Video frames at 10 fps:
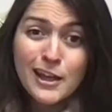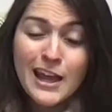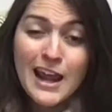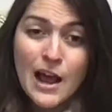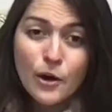
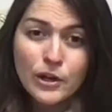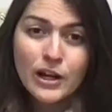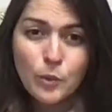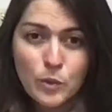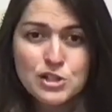And how could
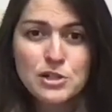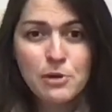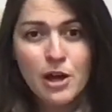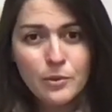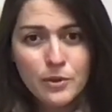I worship
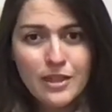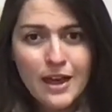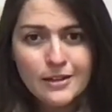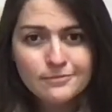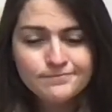God with
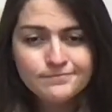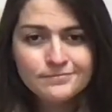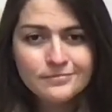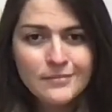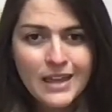that?
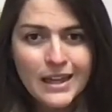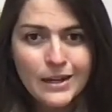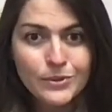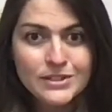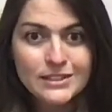And
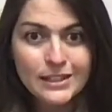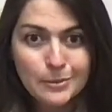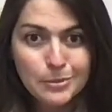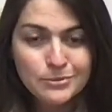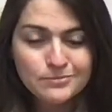it was
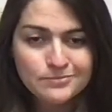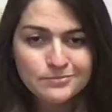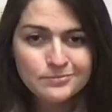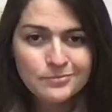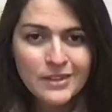sleep.
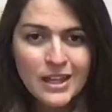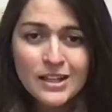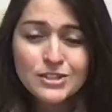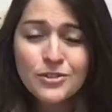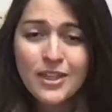
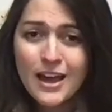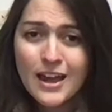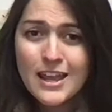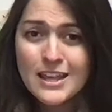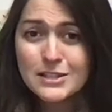So
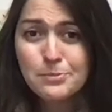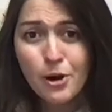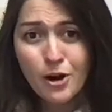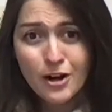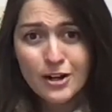that is
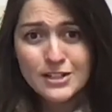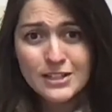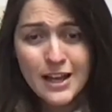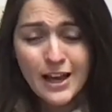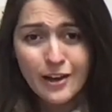
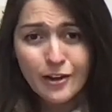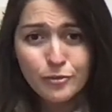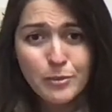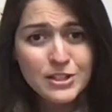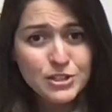part
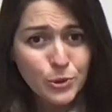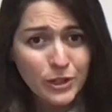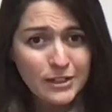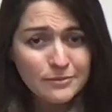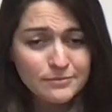of my
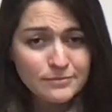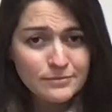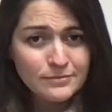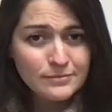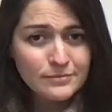story
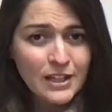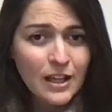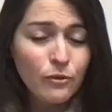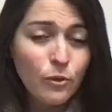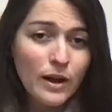
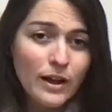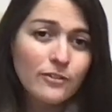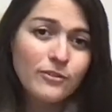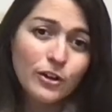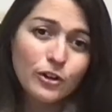of why I
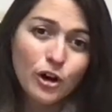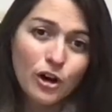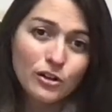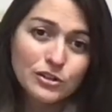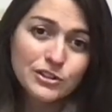felt
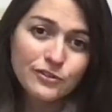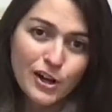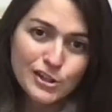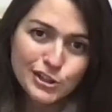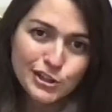called to
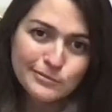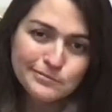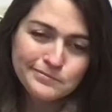foster.